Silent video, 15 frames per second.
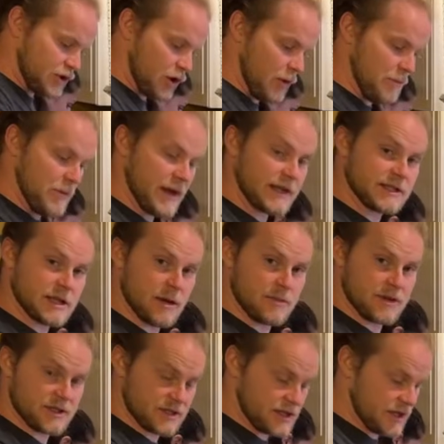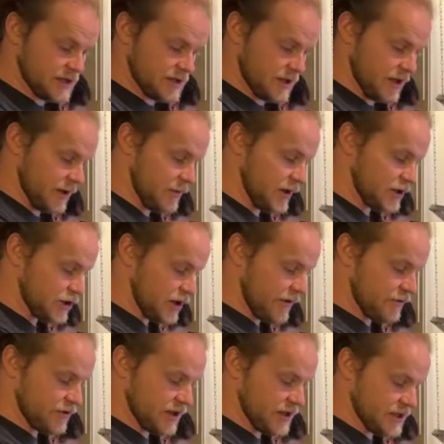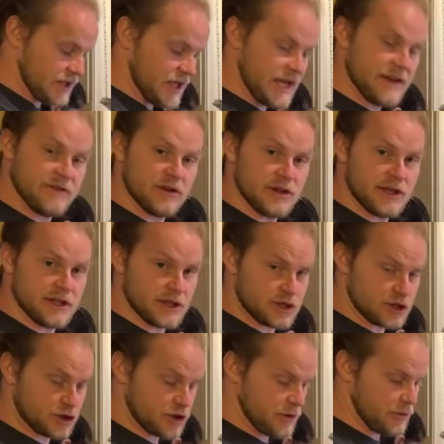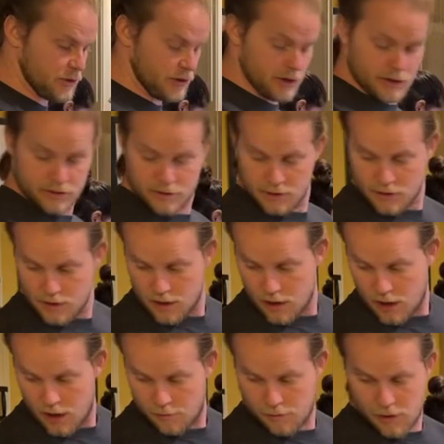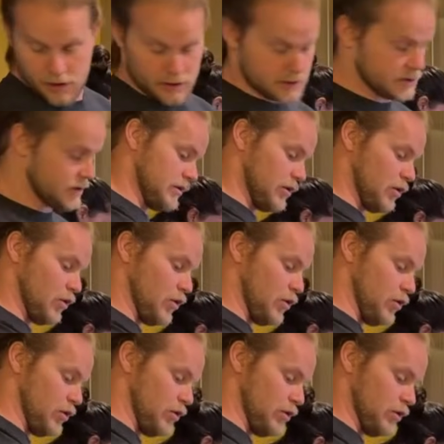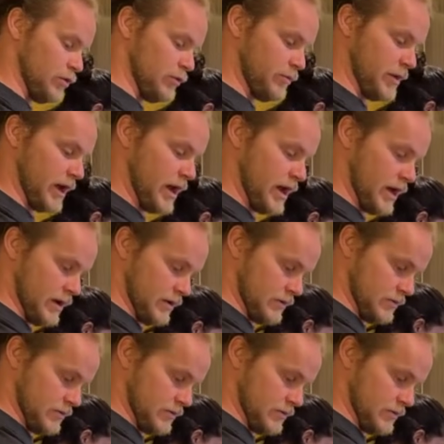So I'll mix up the seasoning, make sure everything's evenly distributed amongst the whole pan.